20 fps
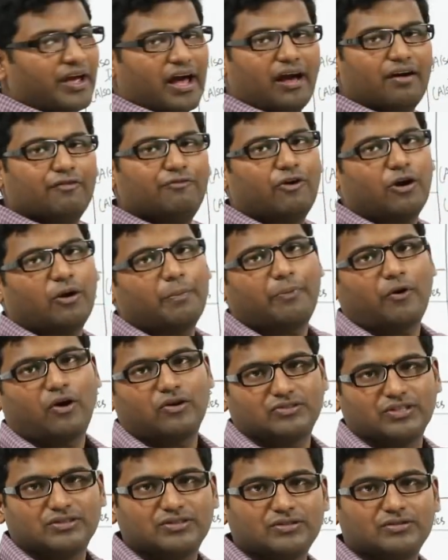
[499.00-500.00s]
we have for a
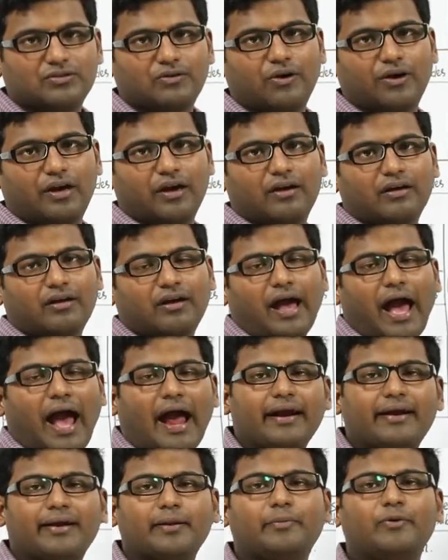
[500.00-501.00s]
process. Okay,
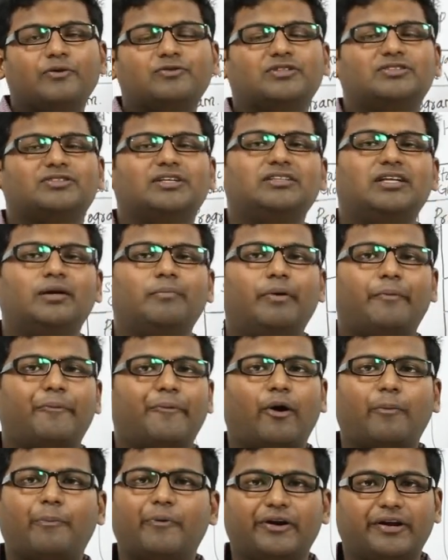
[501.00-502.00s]
attributes is nothing
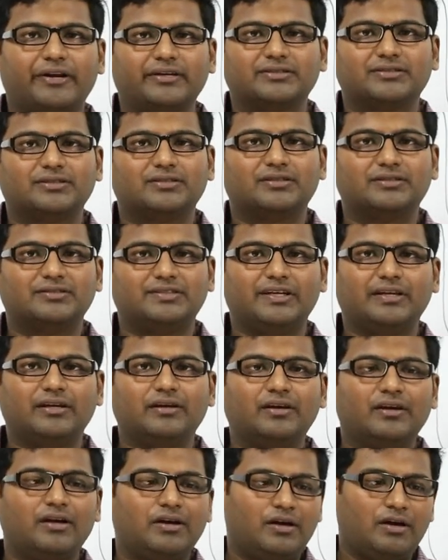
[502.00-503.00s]
but properties.
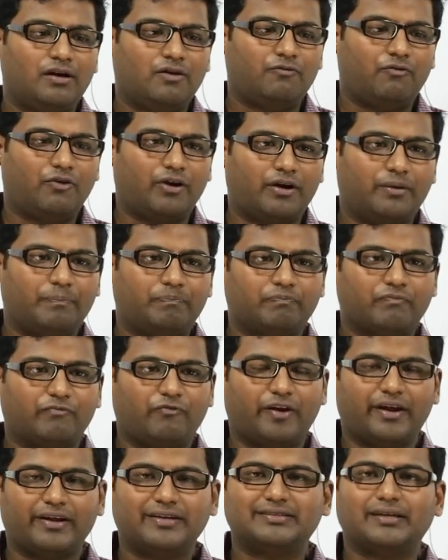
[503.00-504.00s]
See,
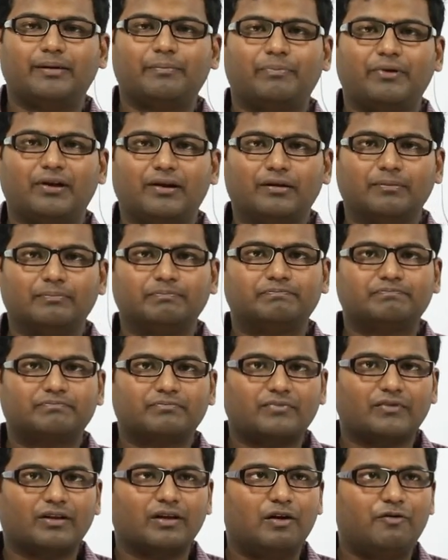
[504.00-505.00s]
for example,
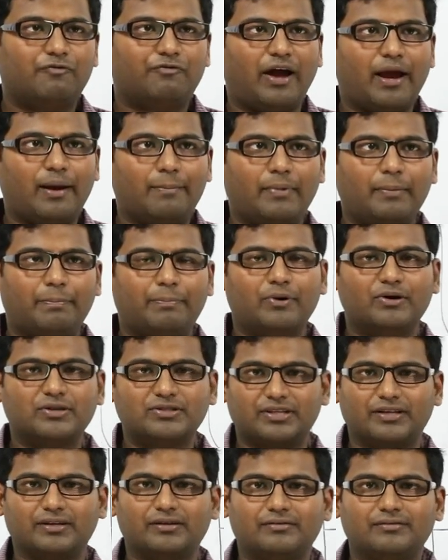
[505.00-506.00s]
if I am a
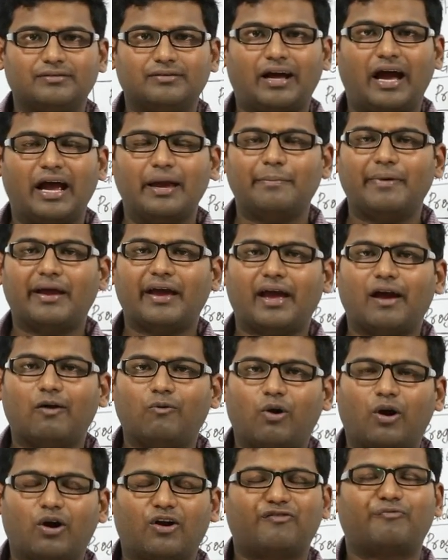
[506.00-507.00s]
person, I may
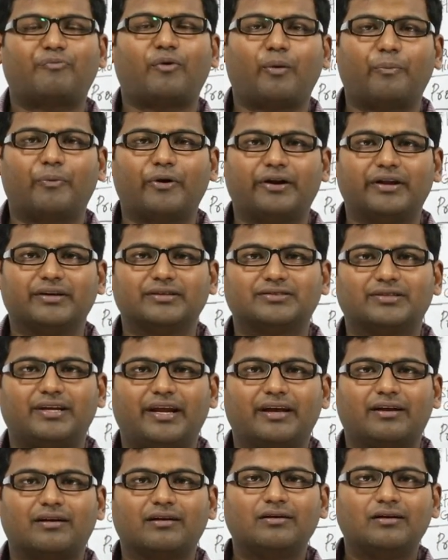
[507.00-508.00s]
have a lot of properties
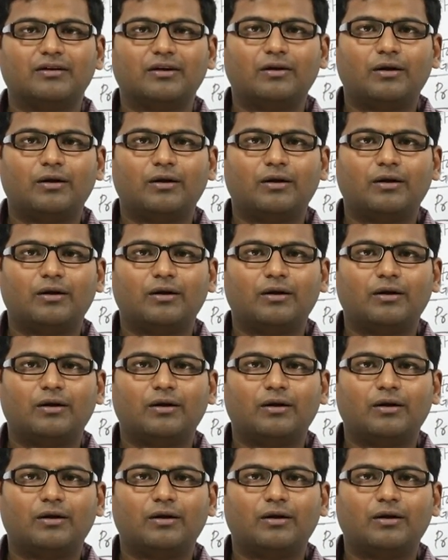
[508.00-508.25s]
like